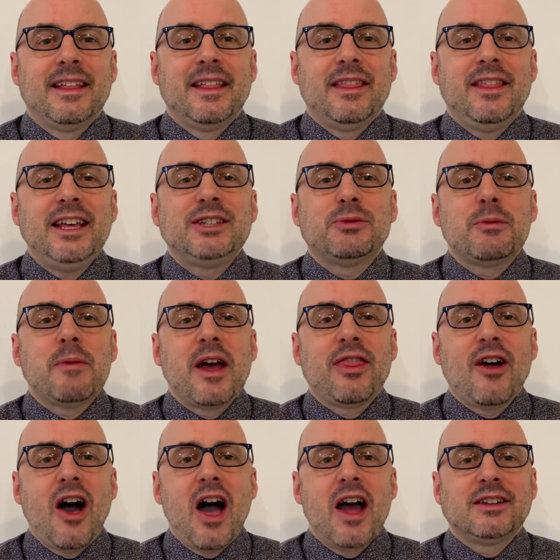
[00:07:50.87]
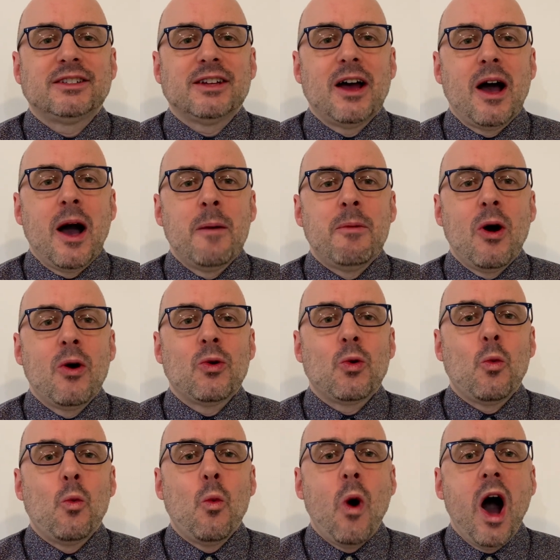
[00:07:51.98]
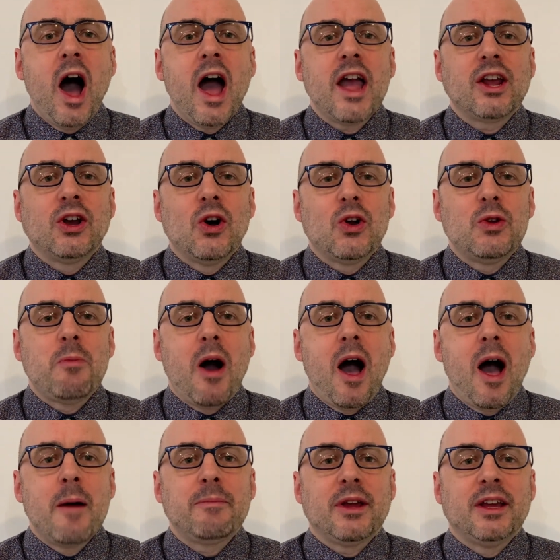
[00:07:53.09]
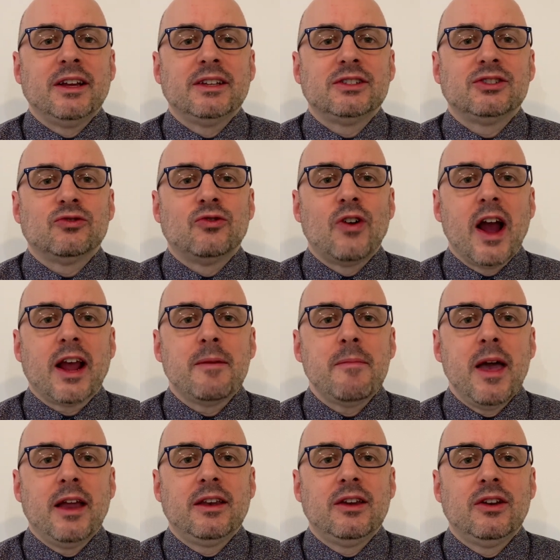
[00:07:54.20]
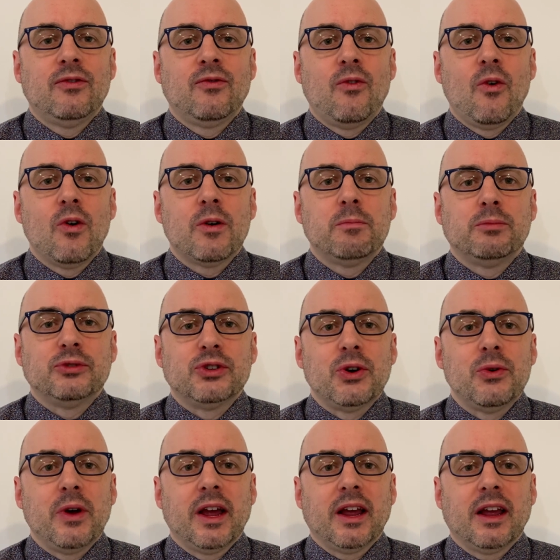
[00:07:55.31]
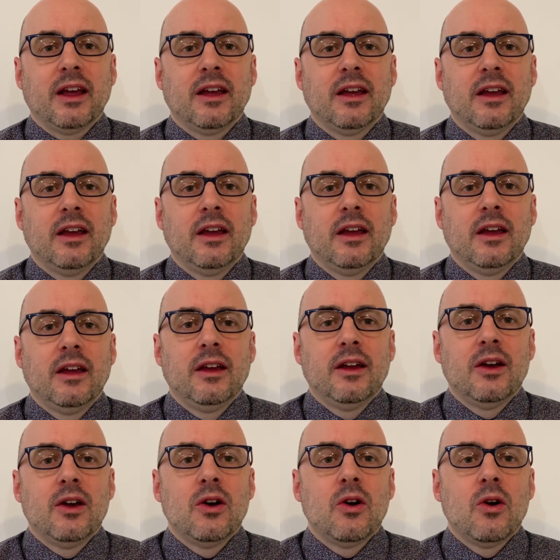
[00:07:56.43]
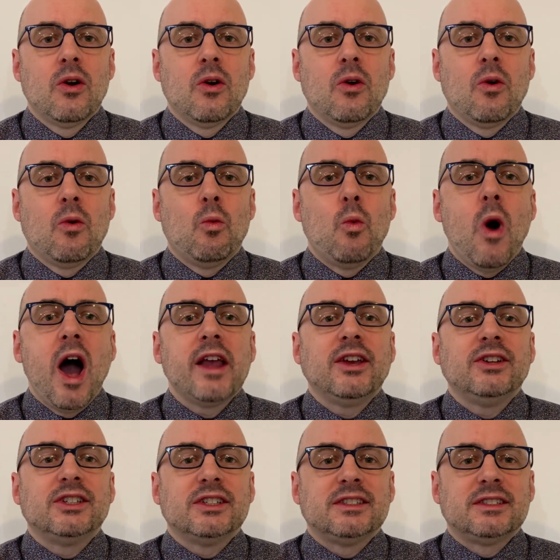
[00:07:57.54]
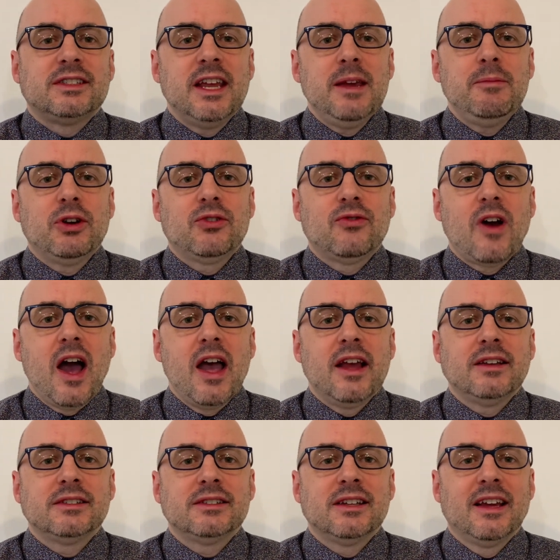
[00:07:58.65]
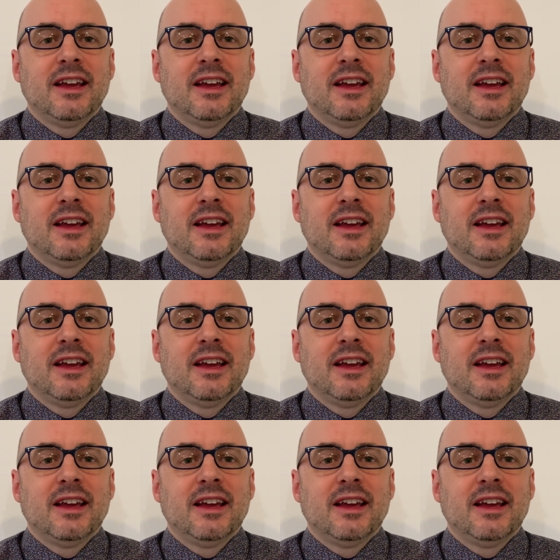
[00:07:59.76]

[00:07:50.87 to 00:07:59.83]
These were my thoughts about why Godubap is recommended for brewing. Why you should steam your rice